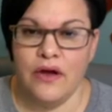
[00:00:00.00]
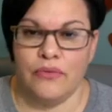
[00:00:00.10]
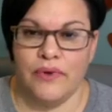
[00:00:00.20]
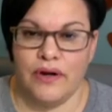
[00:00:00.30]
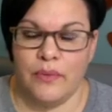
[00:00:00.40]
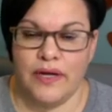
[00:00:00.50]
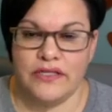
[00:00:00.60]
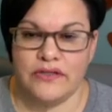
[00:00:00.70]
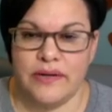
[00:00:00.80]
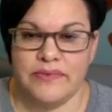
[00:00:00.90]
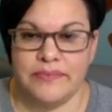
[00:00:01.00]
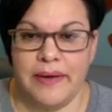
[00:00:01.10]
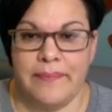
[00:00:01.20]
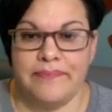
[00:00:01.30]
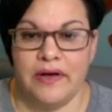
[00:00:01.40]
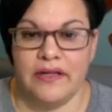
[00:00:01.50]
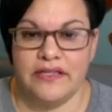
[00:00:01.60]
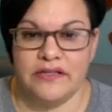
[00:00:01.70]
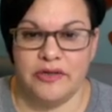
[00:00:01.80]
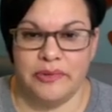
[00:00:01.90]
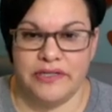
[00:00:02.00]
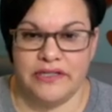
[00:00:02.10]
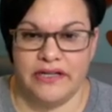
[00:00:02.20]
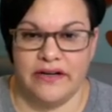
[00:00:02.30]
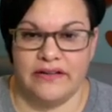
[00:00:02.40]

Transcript: red and white stripes, but I'll insert a picture here.